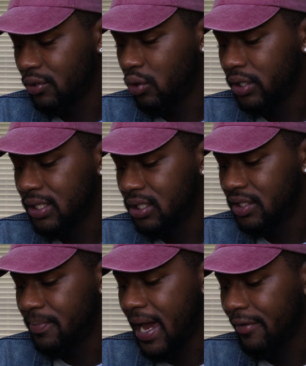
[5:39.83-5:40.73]
or is he
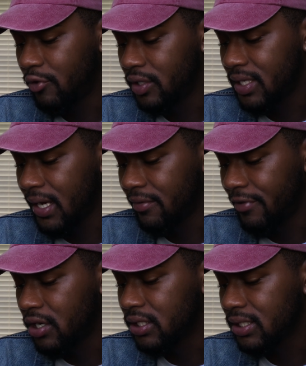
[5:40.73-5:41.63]
just back for a second
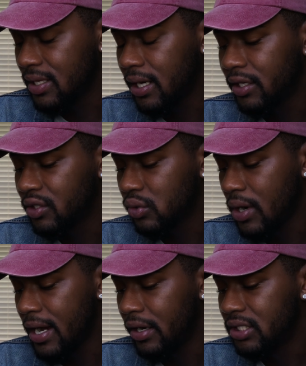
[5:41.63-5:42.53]
verse? Because I could have
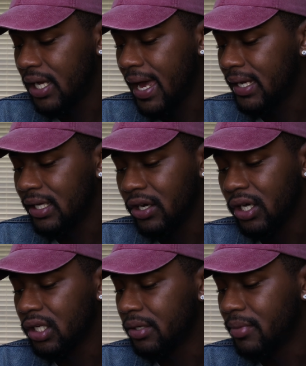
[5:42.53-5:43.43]
swore I heard JID
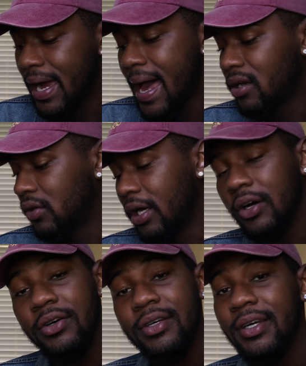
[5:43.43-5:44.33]
earlier, but I don't
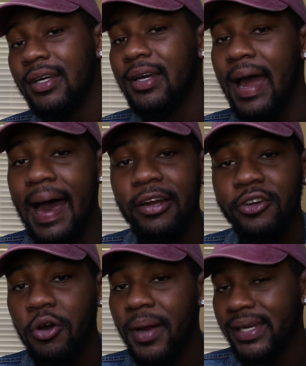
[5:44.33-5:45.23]
know. I
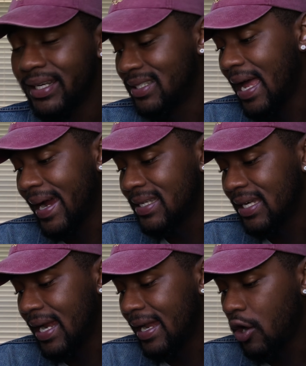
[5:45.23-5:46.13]
don't know, my nigga. Because like I
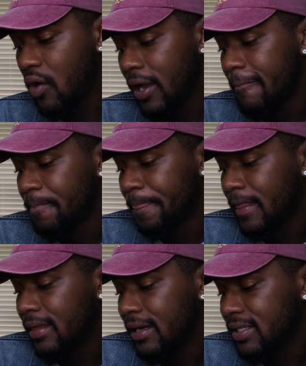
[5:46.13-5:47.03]
said, I don't.
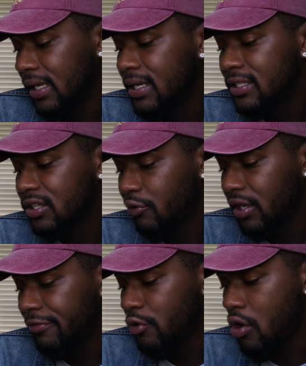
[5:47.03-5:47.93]
There's at least
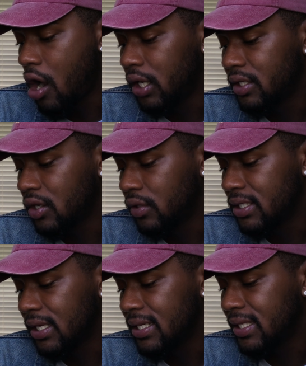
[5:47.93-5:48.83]
three to four artists on
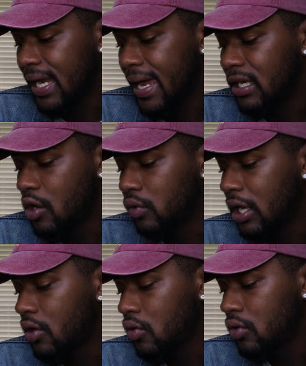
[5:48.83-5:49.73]
this list that I don't
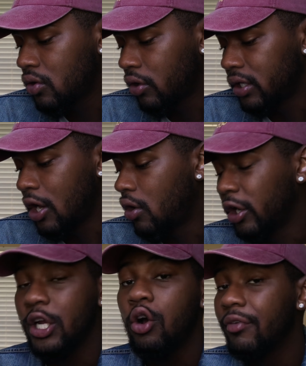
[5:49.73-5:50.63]
know or don't
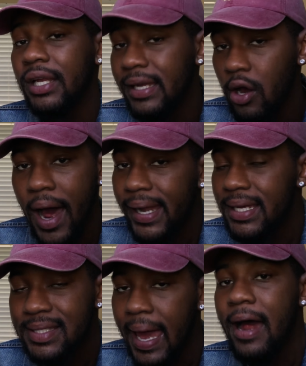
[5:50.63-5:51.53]
or don't really know how
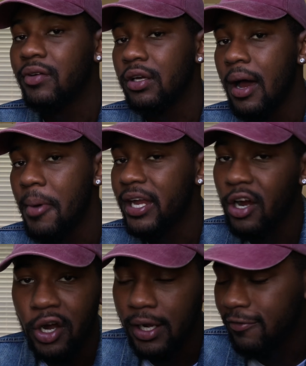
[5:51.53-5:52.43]
they sound at all. I might
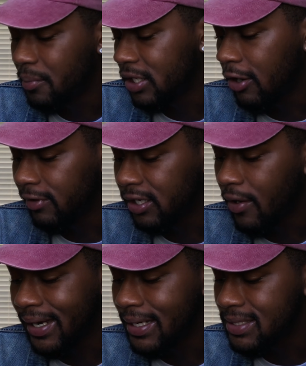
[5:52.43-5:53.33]
have heard of them, but don't really
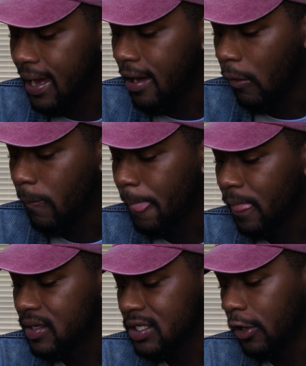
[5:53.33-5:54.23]
know how they sound.
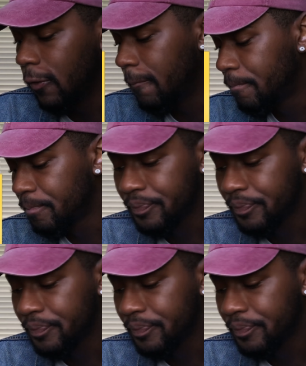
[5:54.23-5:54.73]
So